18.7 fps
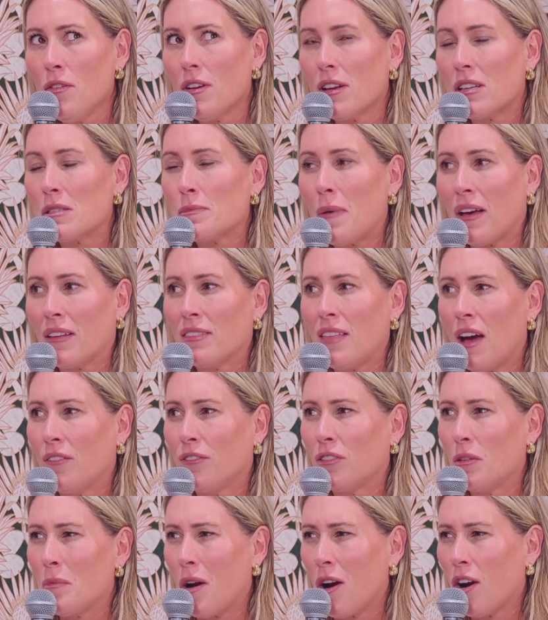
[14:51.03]
expect that
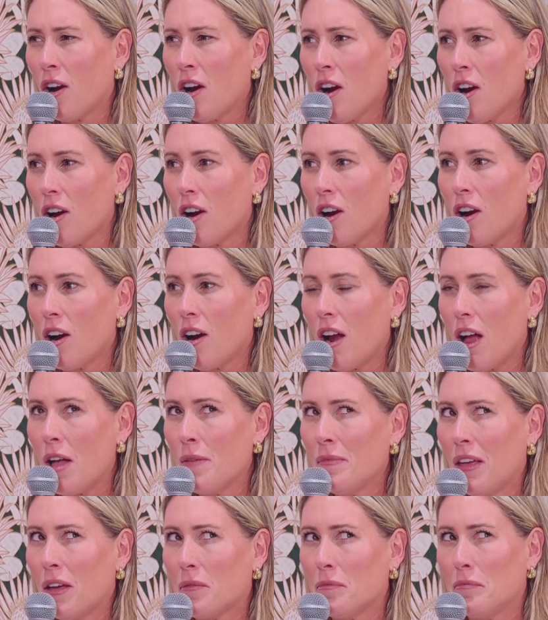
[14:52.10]
from her. I'm
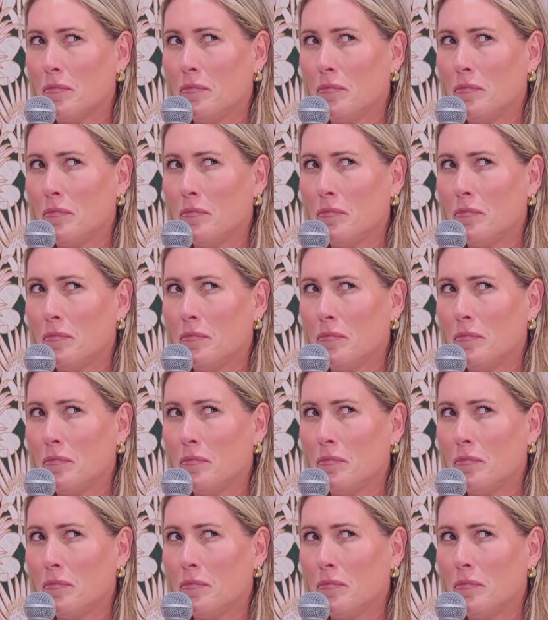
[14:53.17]
like,